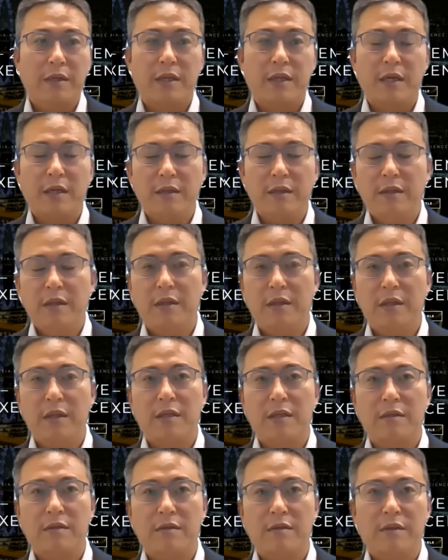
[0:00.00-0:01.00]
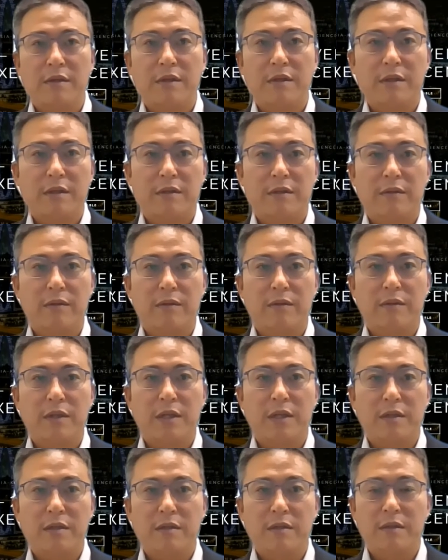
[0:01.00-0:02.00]
Scientist Engineering
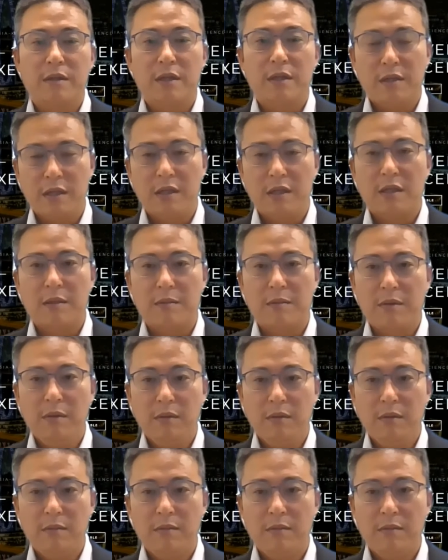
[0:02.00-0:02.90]
Association in Singapore.